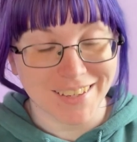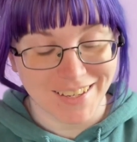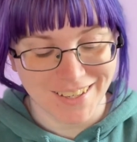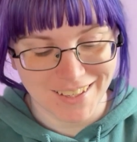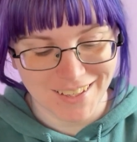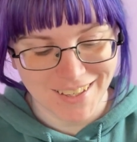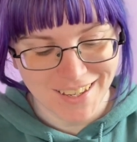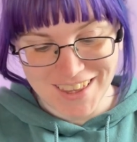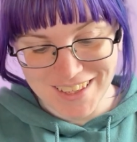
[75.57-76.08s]

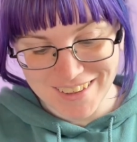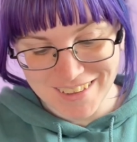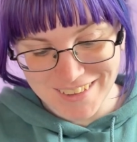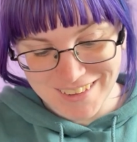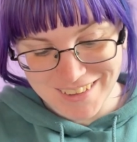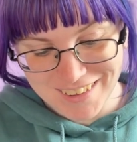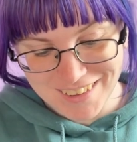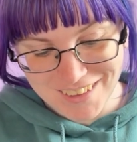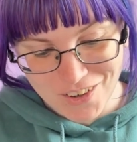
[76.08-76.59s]
This
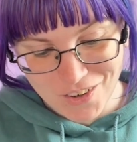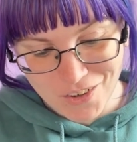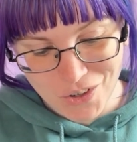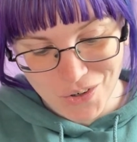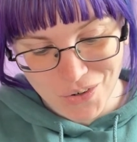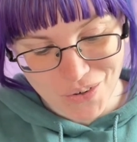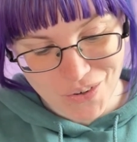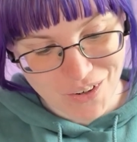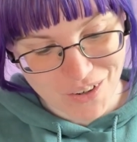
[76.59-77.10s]
is so
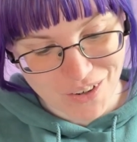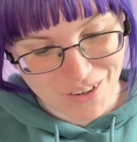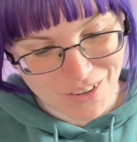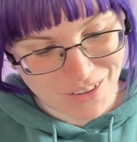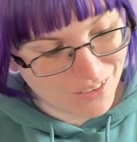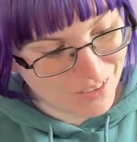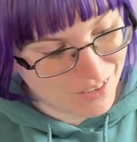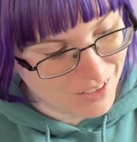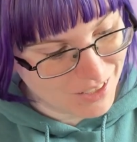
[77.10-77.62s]

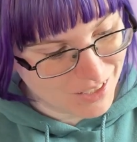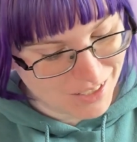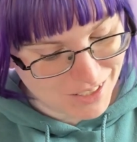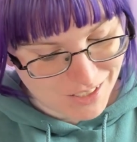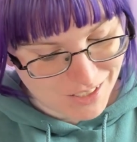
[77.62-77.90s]
cool.